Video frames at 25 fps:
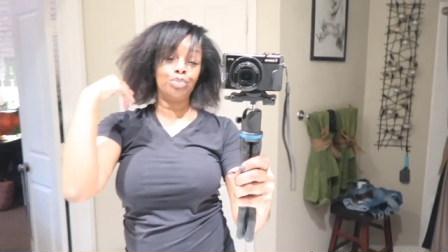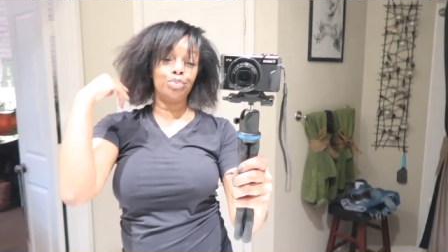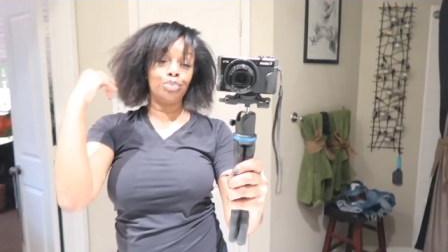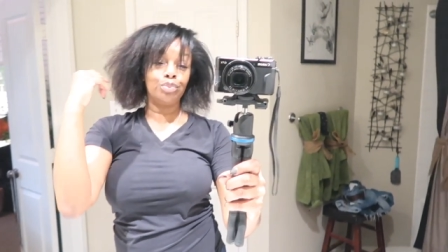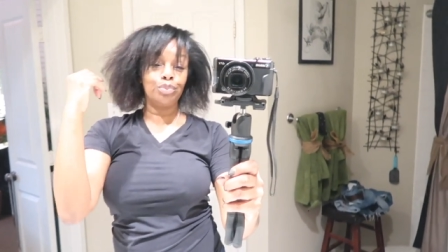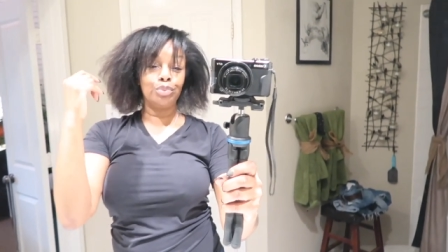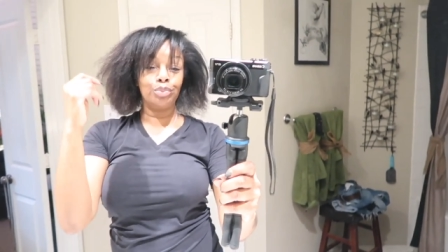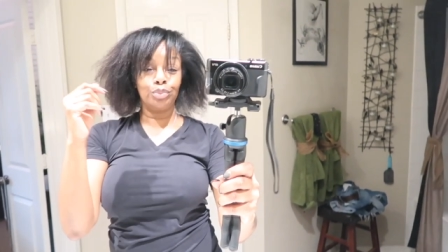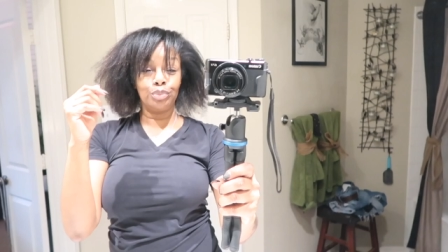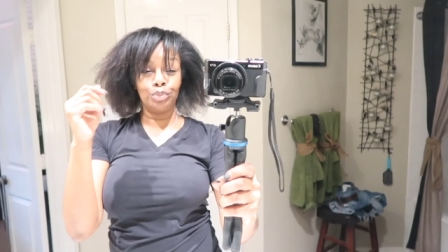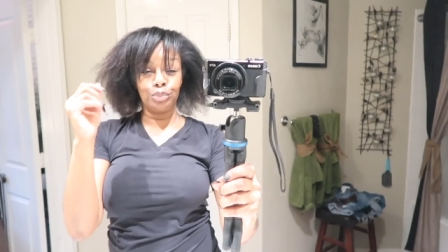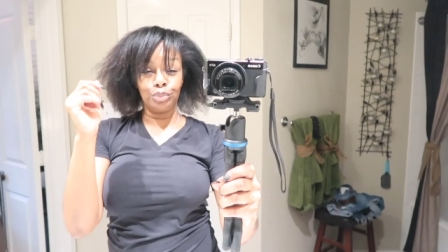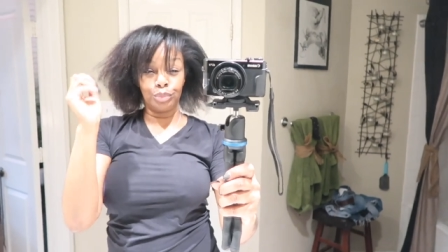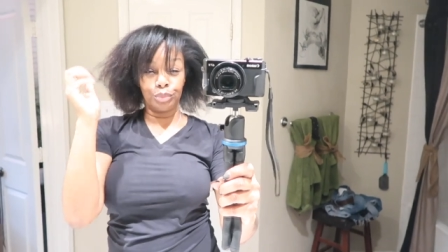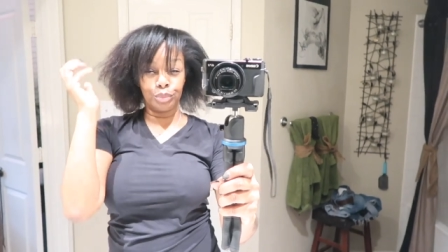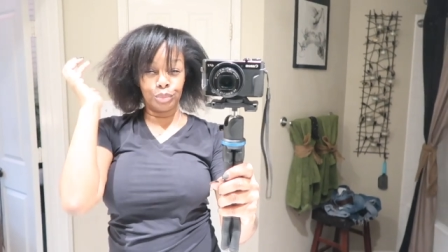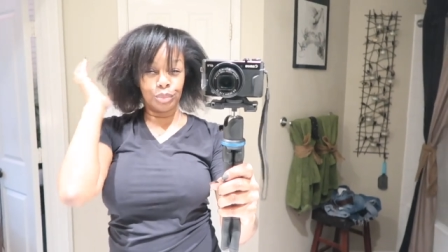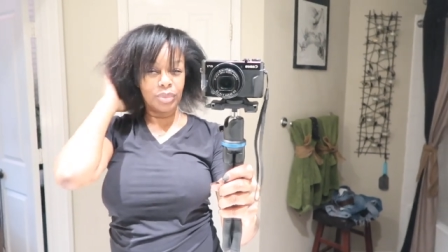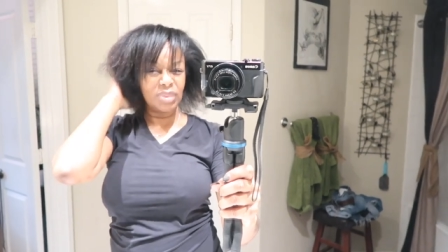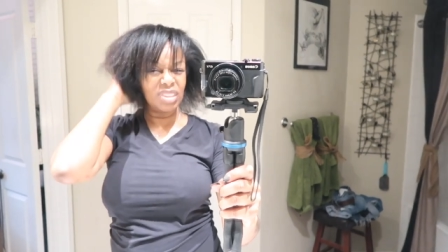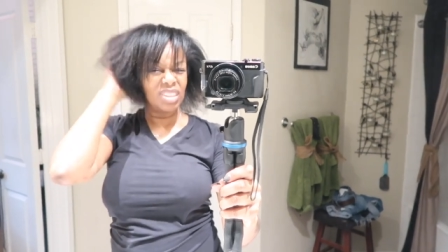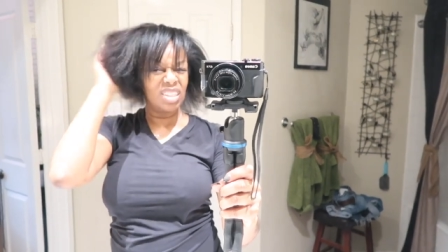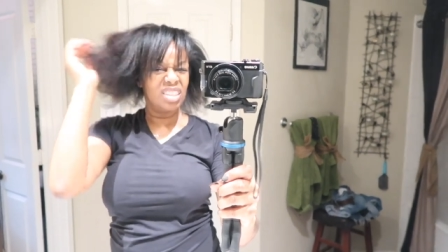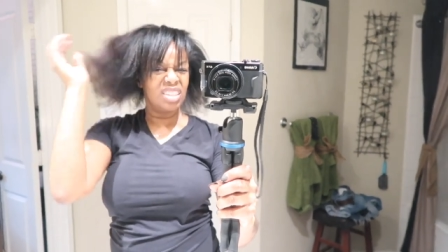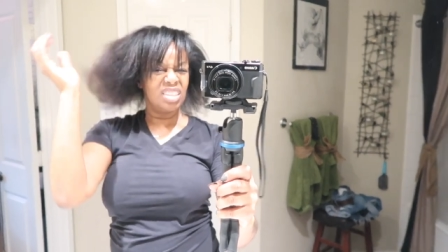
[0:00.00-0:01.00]

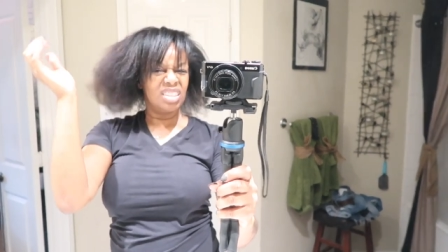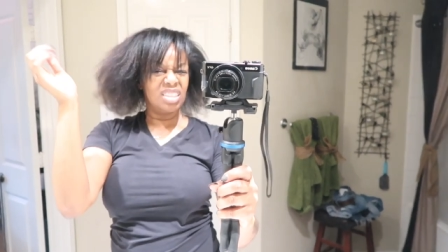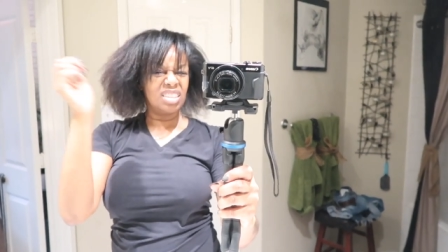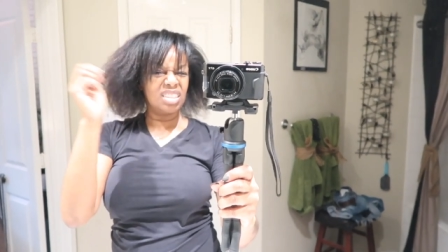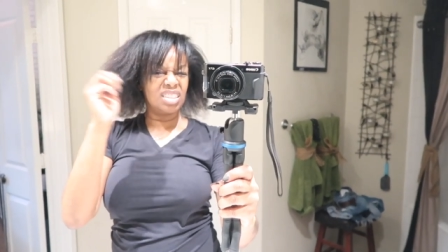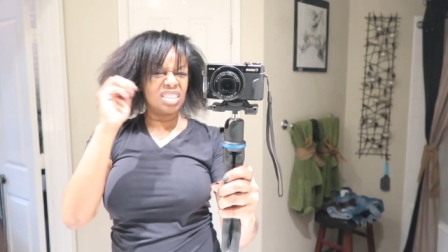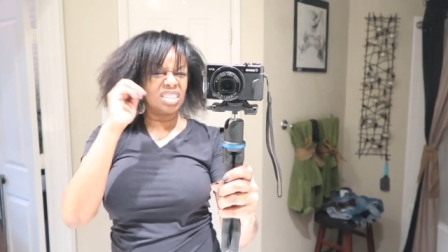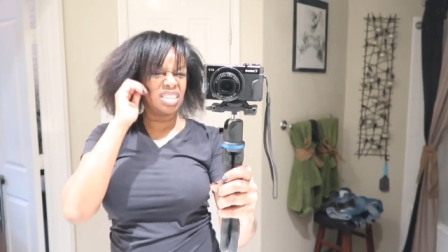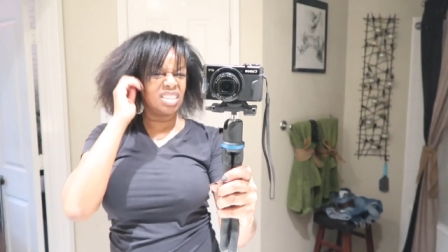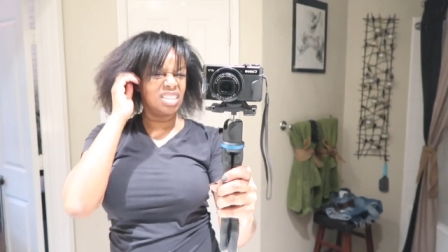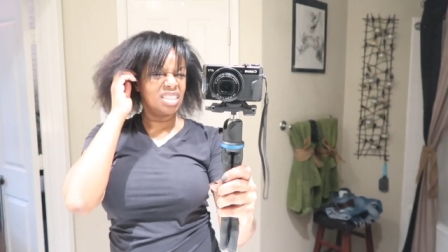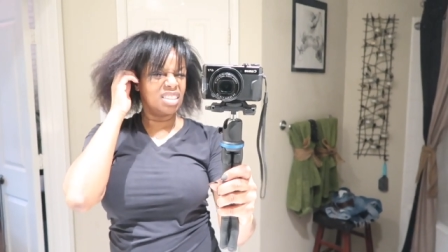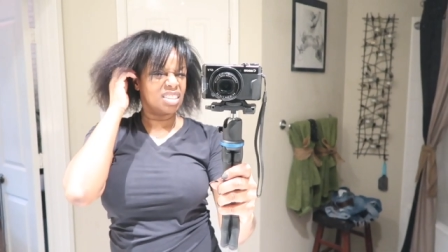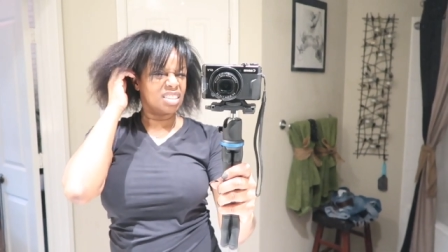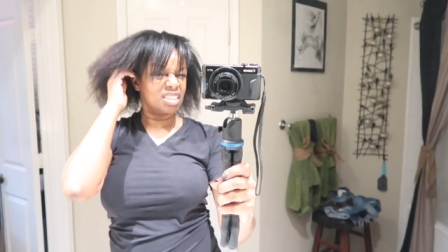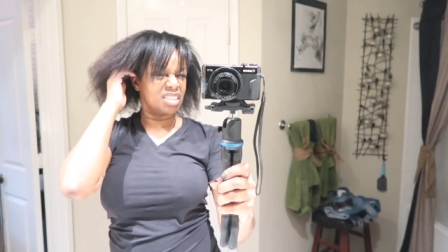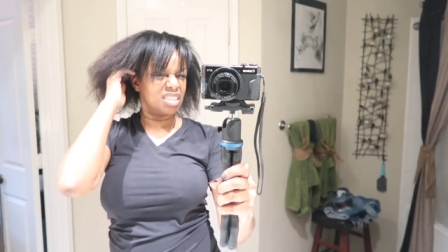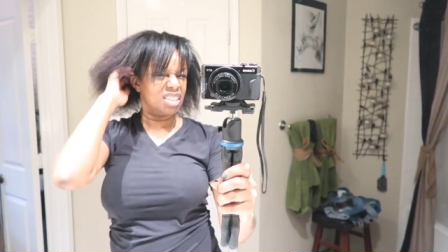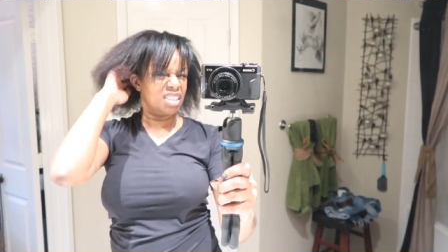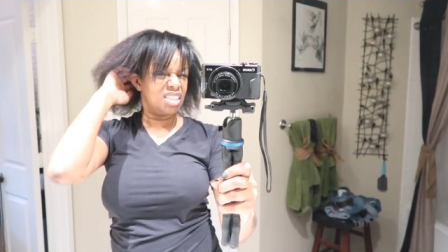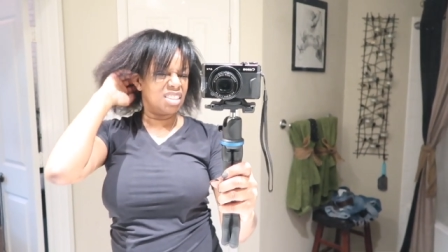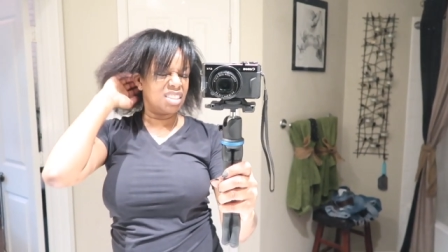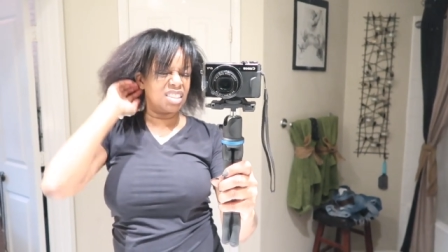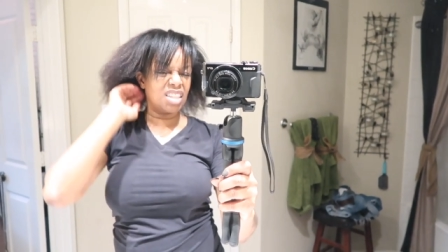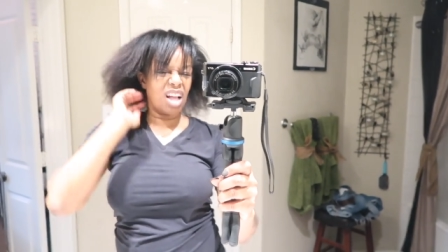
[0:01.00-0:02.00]
Mm-mm.
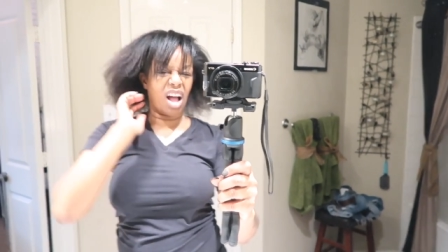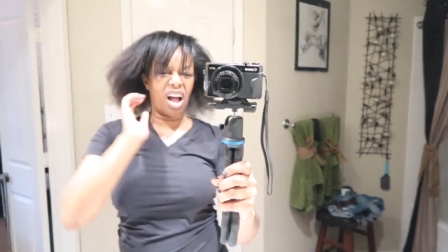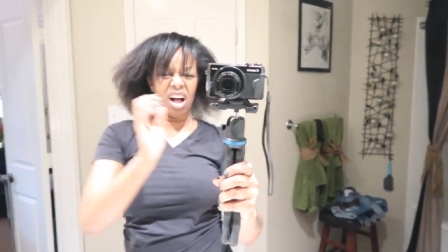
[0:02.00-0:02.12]
Ew, this is